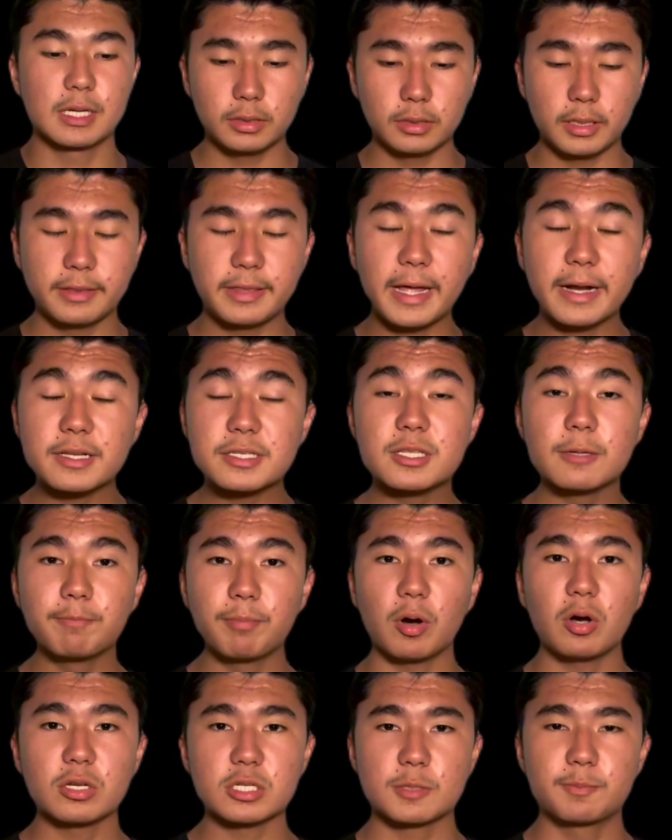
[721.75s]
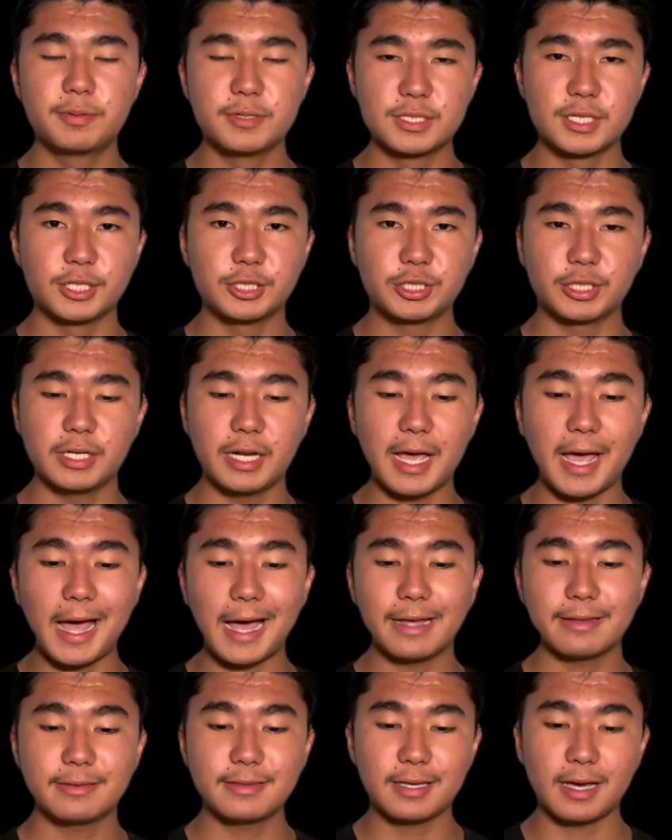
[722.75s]
And that is the ball's position
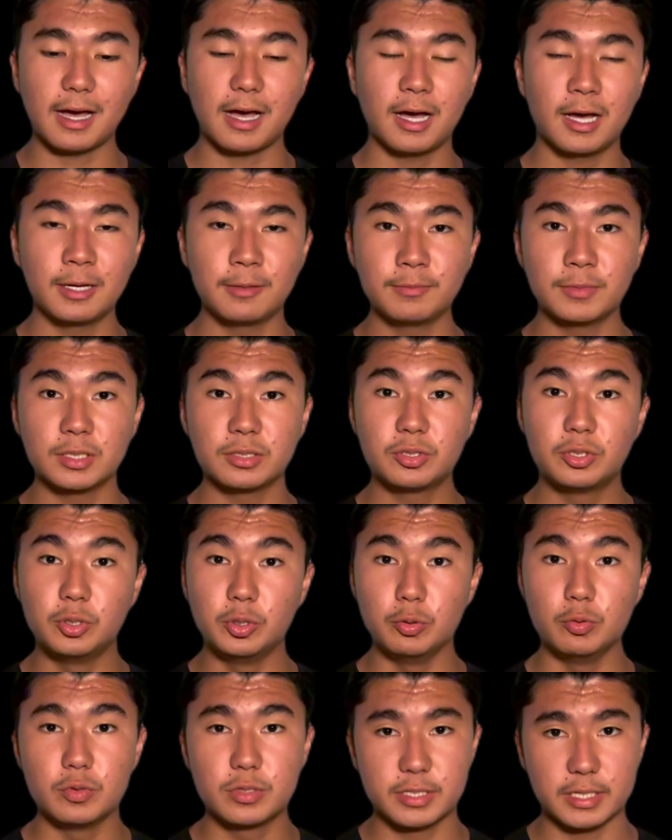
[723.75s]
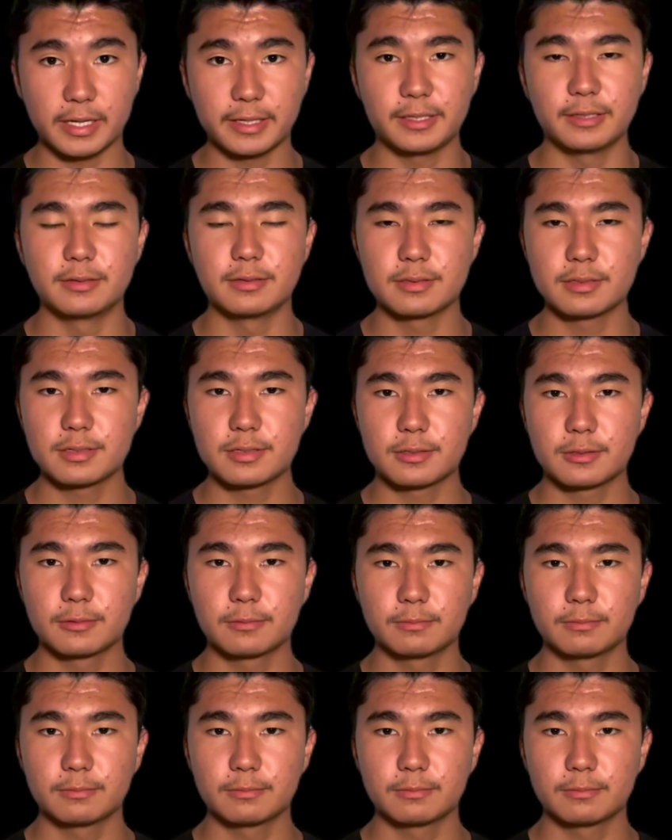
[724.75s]
at time 2 seconds.